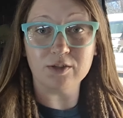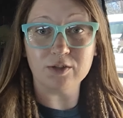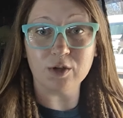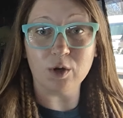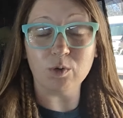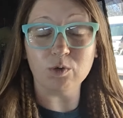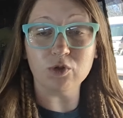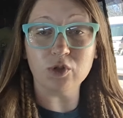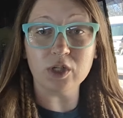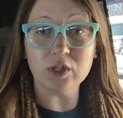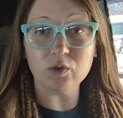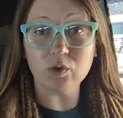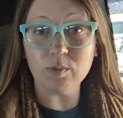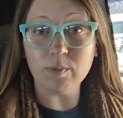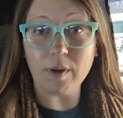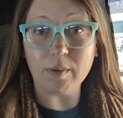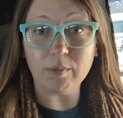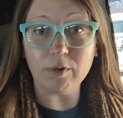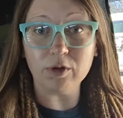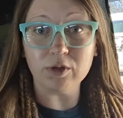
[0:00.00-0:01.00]
So just
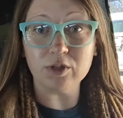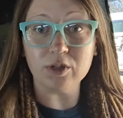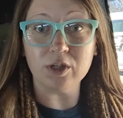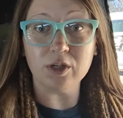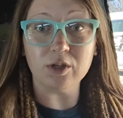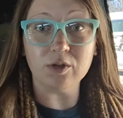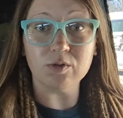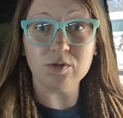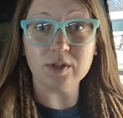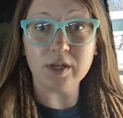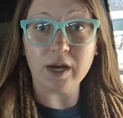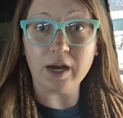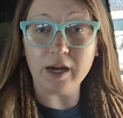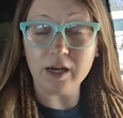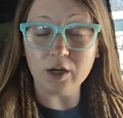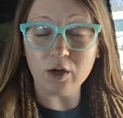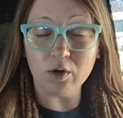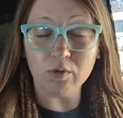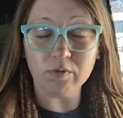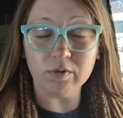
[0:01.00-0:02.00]
remember to use
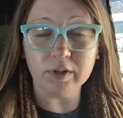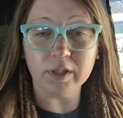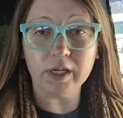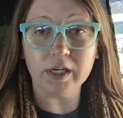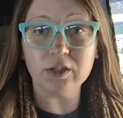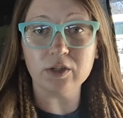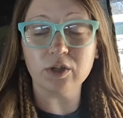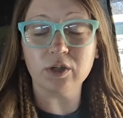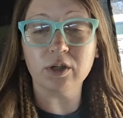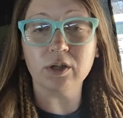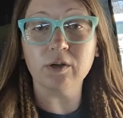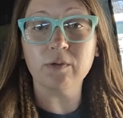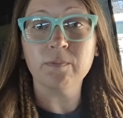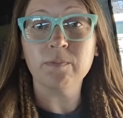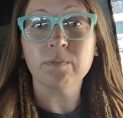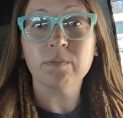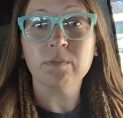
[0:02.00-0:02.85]
iOverlander,